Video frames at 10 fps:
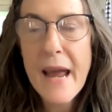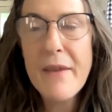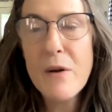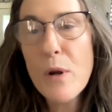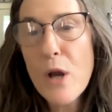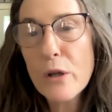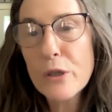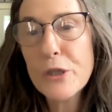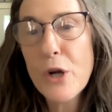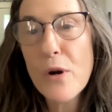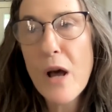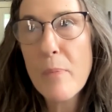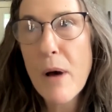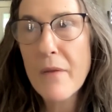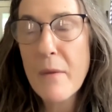And then we all showed
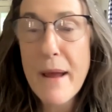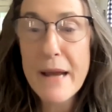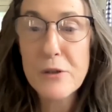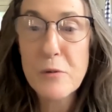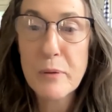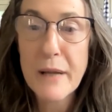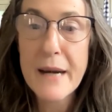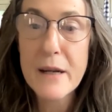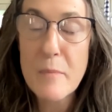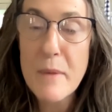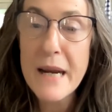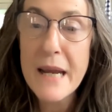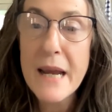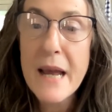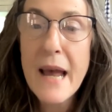up on the master plan
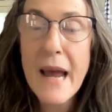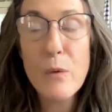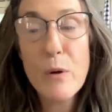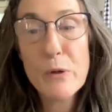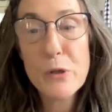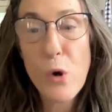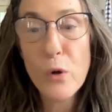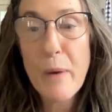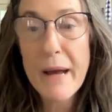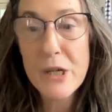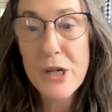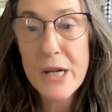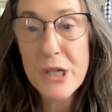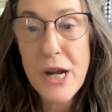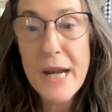committee and we were told by
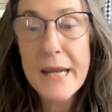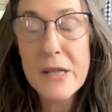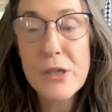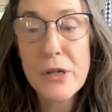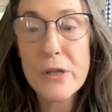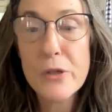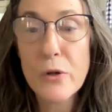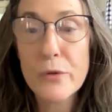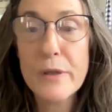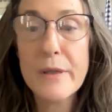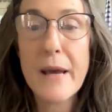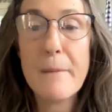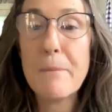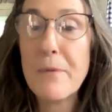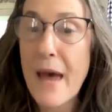Jane Jenkins, the consultant,
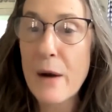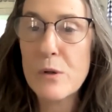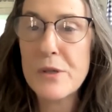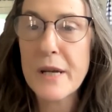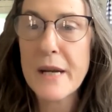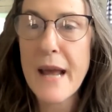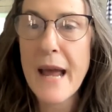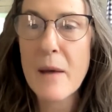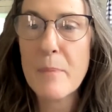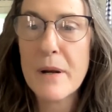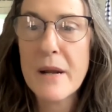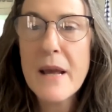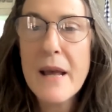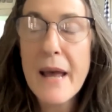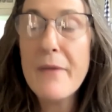that that wasn't going to happen.
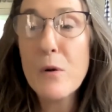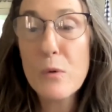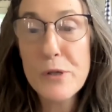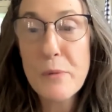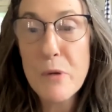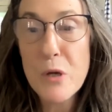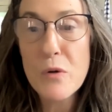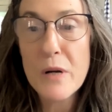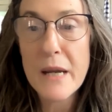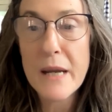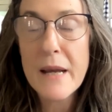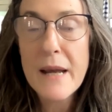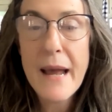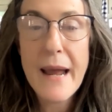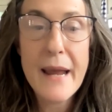And there was a mutiny.
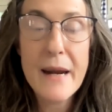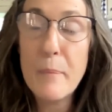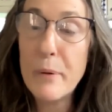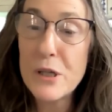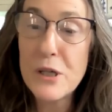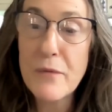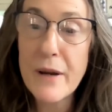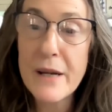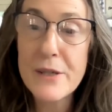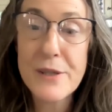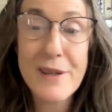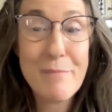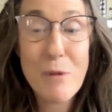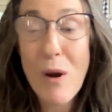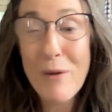And a bunch of us,
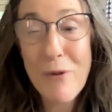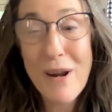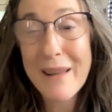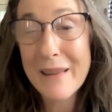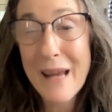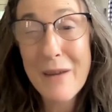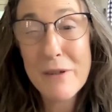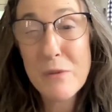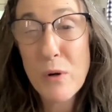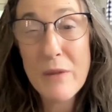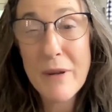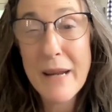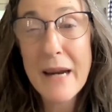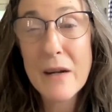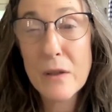and quite frankly, a lot of us weren't even
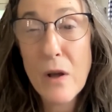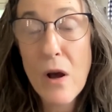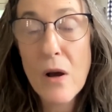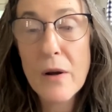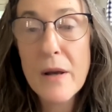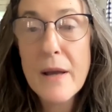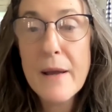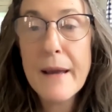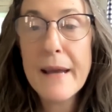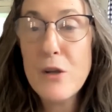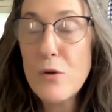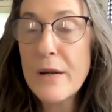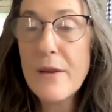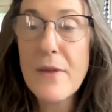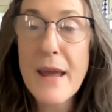getting along. And you
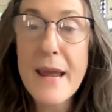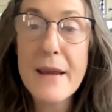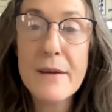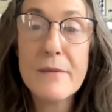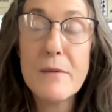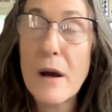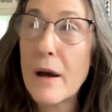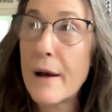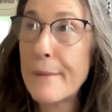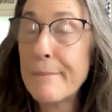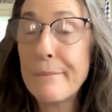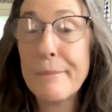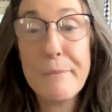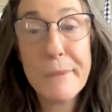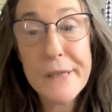can thank
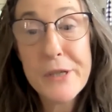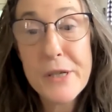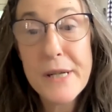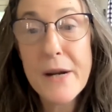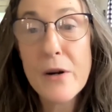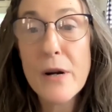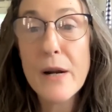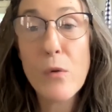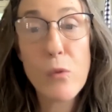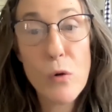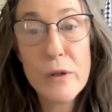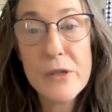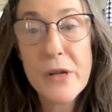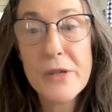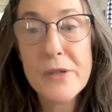Melissa Derrick, Roland
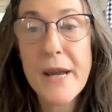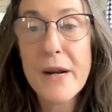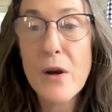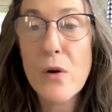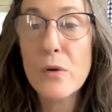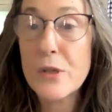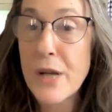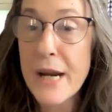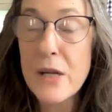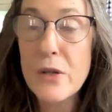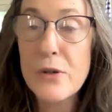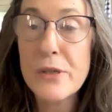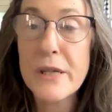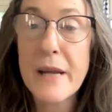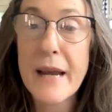Saucedo, Jane
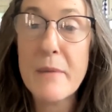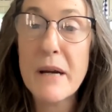Houston, and